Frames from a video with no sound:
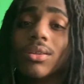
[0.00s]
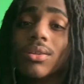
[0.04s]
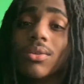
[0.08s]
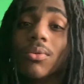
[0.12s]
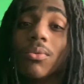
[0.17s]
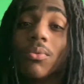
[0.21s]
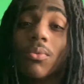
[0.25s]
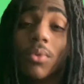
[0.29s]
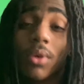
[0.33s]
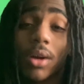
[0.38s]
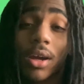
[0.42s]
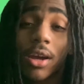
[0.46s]

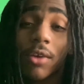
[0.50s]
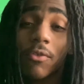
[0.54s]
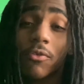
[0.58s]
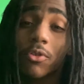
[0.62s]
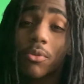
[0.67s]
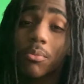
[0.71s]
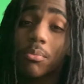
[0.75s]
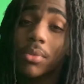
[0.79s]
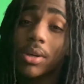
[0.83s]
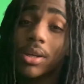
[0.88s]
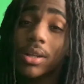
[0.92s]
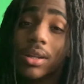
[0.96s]
Where have you
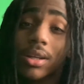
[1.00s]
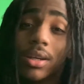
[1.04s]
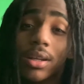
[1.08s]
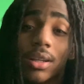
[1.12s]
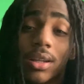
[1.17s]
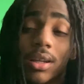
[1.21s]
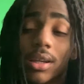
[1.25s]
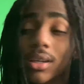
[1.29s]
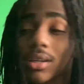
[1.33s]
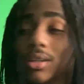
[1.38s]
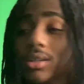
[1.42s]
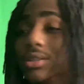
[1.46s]
been at,
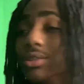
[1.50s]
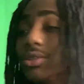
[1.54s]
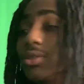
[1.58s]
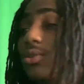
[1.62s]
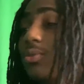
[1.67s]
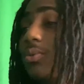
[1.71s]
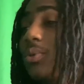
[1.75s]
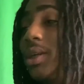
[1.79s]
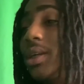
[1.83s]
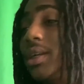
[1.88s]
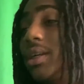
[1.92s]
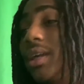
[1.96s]
nigga? Because
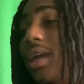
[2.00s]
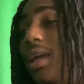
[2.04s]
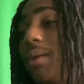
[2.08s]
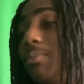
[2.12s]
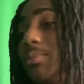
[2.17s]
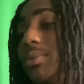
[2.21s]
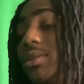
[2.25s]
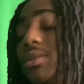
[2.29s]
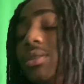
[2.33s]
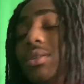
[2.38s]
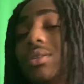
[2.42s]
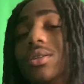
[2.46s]
Squid Game
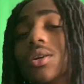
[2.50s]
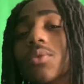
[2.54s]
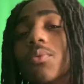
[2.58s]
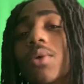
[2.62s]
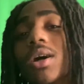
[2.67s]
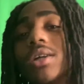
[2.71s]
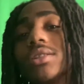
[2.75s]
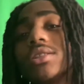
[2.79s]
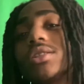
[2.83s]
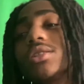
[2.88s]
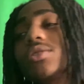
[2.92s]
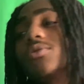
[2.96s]
is good. I
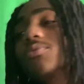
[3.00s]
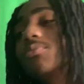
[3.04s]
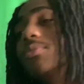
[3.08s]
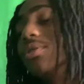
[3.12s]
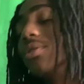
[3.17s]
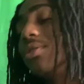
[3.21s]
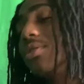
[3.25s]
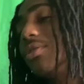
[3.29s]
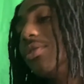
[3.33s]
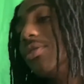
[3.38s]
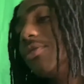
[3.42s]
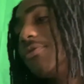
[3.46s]
watched it with my
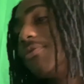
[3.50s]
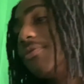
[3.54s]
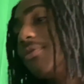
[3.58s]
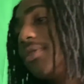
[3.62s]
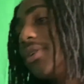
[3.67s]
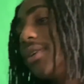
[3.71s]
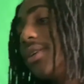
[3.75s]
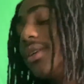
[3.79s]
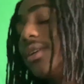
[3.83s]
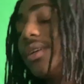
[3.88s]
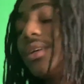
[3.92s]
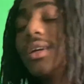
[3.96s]

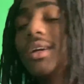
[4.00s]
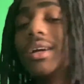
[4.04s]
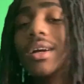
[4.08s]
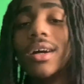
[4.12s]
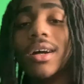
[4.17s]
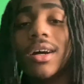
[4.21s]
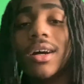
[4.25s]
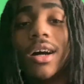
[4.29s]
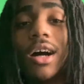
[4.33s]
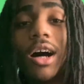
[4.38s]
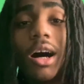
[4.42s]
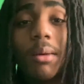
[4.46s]
girlfriend.
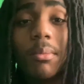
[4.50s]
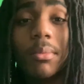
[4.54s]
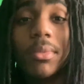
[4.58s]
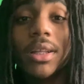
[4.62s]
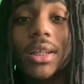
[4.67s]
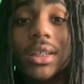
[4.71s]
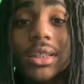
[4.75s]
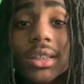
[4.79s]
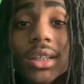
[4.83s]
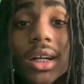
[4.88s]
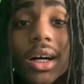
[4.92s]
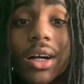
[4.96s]
I'm going to
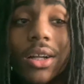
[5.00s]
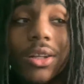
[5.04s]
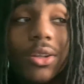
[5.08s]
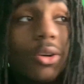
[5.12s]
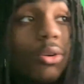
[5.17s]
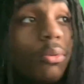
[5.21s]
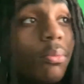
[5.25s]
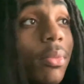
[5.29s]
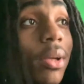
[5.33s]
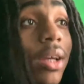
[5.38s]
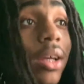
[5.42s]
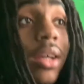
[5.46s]
let y'all know,
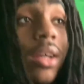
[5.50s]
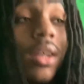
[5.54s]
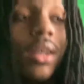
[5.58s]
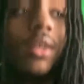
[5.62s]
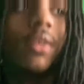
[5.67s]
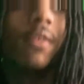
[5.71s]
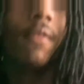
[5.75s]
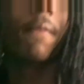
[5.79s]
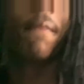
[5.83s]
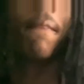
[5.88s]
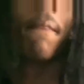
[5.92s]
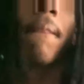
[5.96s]
man.
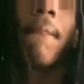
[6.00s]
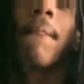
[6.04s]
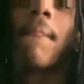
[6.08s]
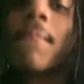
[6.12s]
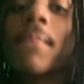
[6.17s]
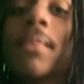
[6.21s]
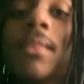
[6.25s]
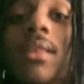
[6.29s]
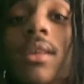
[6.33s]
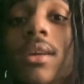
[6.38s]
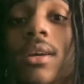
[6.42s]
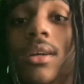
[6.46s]

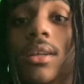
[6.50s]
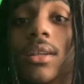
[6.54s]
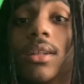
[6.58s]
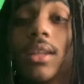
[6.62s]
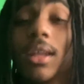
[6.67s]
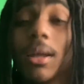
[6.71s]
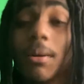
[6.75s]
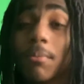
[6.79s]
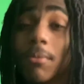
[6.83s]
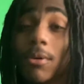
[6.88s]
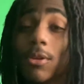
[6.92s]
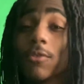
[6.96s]

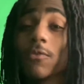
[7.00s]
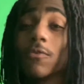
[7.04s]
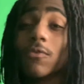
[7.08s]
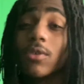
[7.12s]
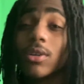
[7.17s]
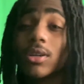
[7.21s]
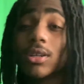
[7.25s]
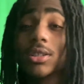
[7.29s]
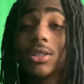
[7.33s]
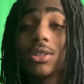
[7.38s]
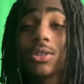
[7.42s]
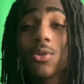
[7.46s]
That
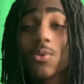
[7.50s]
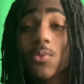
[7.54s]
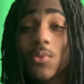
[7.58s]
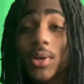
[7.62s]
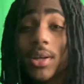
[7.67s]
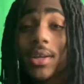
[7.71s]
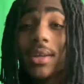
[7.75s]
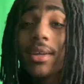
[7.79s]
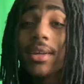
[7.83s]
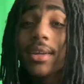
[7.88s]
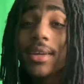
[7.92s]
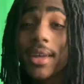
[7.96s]
motherfucking
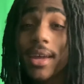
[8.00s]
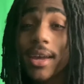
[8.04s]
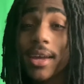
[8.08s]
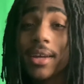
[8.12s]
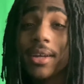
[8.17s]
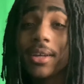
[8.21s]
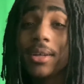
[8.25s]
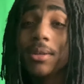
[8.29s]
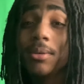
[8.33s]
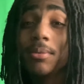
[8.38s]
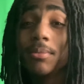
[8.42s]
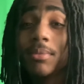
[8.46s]
Squid
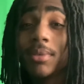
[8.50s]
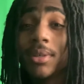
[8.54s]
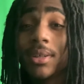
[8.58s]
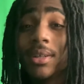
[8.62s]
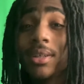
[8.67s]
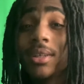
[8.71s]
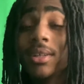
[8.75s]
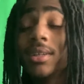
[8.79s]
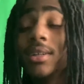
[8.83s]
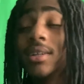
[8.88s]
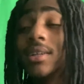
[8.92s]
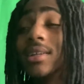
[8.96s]
Game,
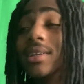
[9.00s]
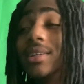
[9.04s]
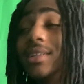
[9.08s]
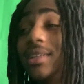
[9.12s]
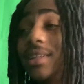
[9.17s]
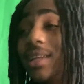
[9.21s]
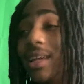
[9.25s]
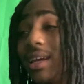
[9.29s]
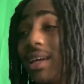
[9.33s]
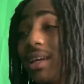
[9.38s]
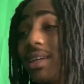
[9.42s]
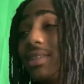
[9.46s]

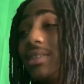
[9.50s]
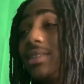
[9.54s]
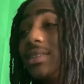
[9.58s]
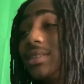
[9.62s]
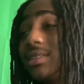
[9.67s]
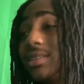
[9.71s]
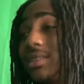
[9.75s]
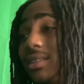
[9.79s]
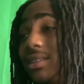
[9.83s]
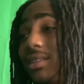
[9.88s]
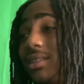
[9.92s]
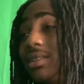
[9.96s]
that
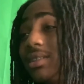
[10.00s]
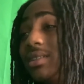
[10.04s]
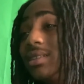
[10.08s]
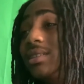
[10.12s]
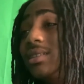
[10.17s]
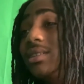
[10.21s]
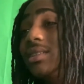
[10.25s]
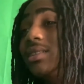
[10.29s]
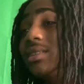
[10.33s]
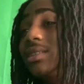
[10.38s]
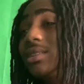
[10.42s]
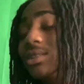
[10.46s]
shit
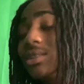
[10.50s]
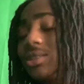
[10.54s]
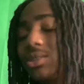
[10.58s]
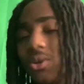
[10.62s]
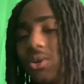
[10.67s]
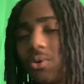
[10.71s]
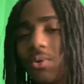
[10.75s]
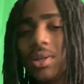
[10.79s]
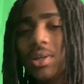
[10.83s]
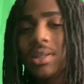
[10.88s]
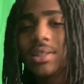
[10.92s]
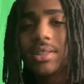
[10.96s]
is
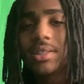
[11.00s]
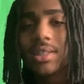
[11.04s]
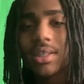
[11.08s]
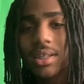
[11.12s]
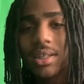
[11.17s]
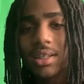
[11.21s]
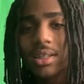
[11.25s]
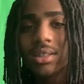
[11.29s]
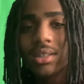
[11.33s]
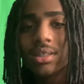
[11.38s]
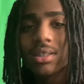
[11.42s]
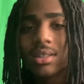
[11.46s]
so
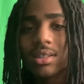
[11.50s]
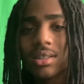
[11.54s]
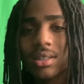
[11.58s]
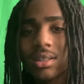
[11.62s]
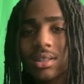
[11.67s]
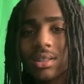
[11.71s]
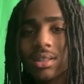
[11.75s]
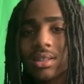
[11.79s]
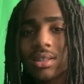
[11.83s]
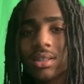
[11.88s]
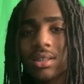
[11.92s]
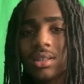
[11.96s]
intense.
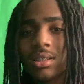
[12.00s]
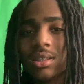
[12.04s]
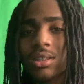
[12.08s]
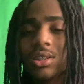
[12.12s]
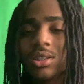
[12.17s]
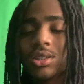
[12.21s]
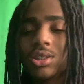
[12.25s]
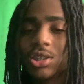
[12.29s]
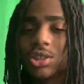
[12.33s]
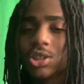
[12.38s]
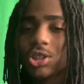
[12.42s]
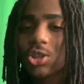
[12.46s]

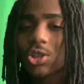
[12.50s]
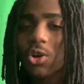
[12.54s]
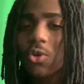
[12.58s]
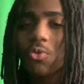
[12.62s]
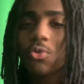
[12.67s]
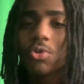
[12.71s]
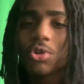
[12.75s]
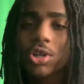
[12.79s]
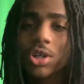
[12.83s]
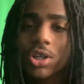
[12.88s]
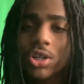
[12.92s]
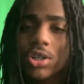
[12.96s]
So
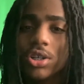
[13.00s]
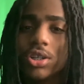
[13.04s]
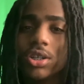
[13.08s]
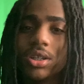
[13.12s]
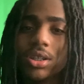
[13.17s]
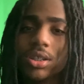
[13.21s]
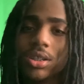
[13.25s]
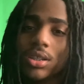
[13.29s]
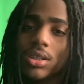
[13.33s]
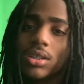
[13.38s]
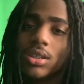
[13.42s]
good.